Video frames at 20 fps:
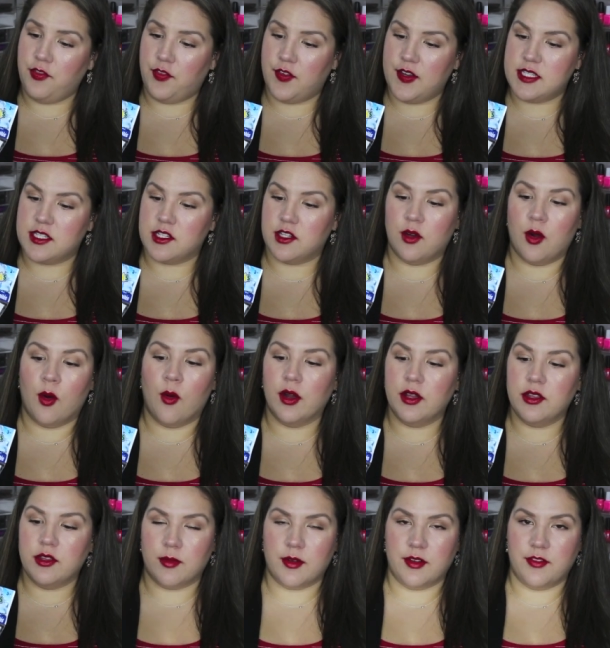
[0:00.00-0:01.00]
freezer or
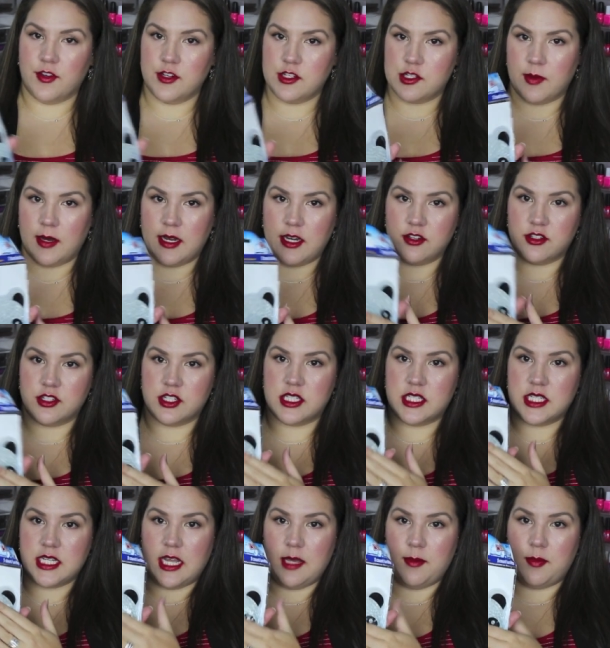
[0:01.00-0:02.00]
in the refrigerator
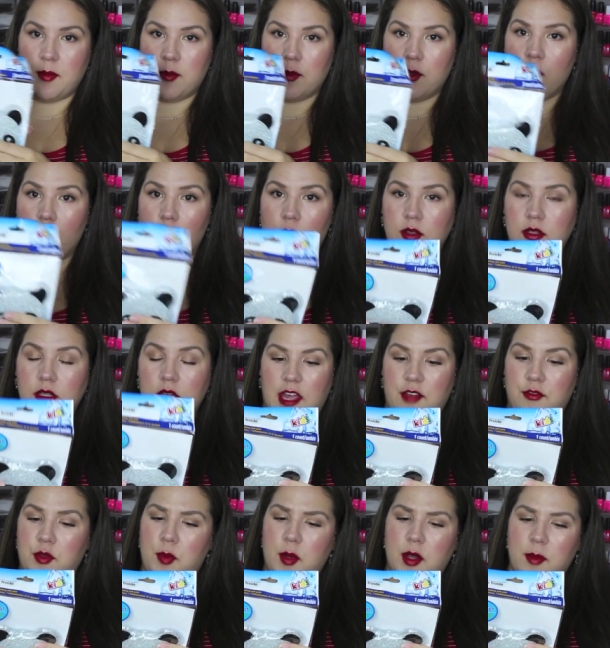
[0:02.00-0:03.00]
just to keep him cold.
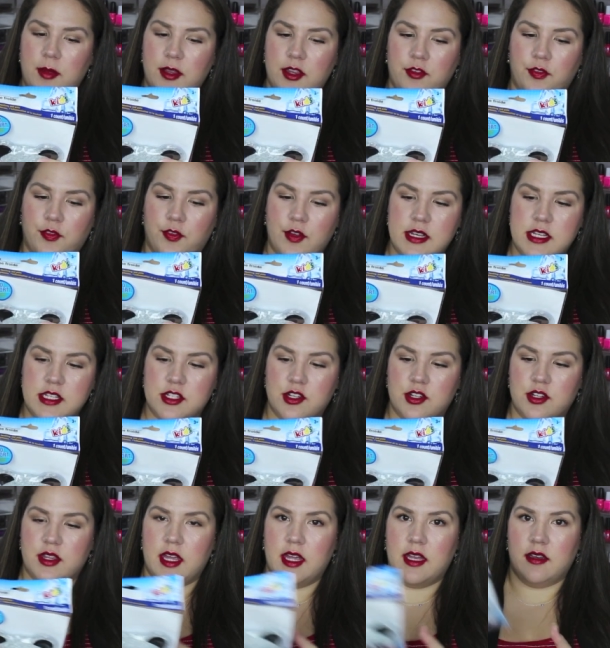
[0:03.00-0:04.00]
If you put him in the
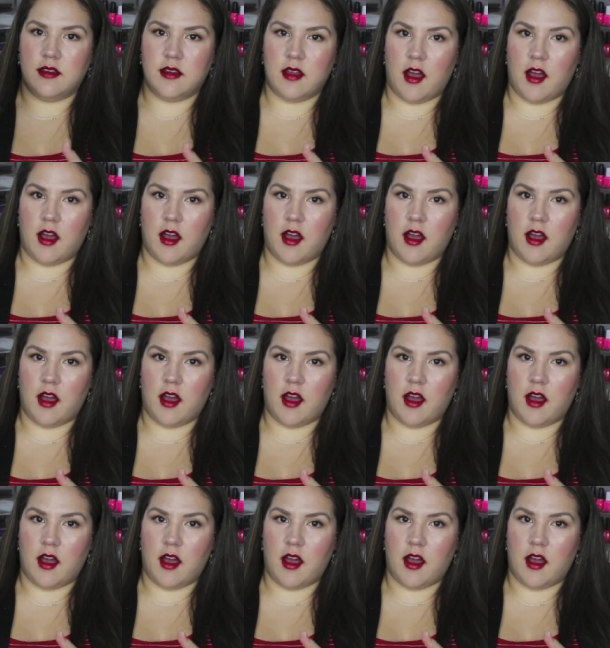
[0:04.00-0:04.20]
freezer then